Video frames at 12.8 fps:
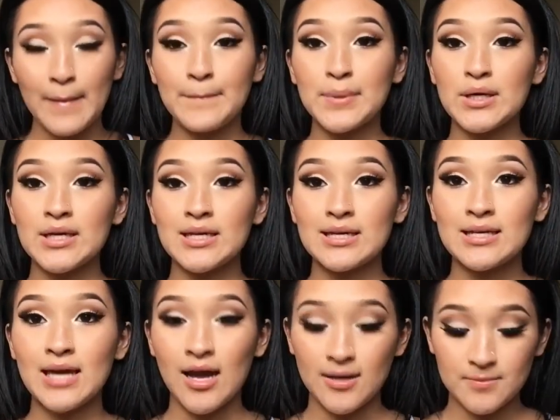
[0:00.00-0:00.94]
But
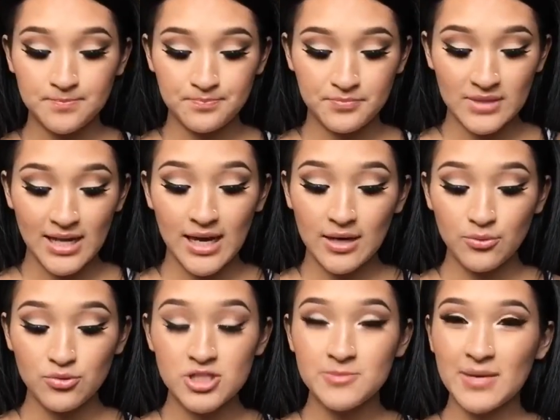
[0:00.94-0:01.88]
yeah, that
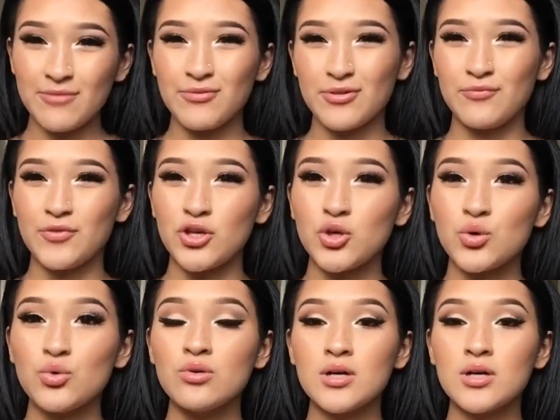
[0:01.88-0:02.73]
was my review.